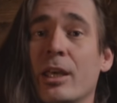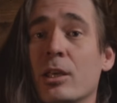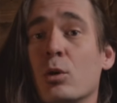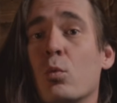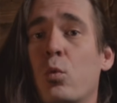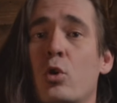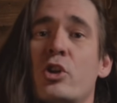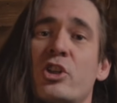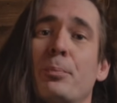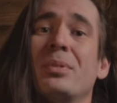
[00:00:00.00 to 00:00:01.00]
a
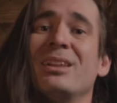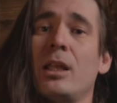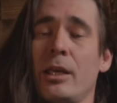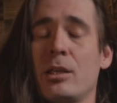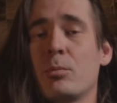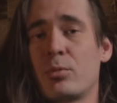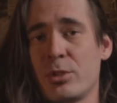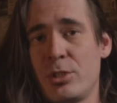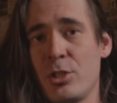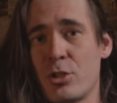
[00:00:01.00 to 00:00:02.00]
worship-like
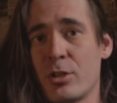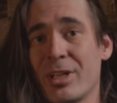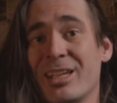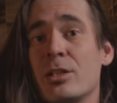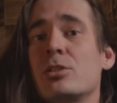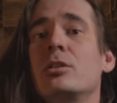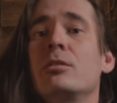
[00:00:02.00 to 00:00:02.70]
procedure. It is a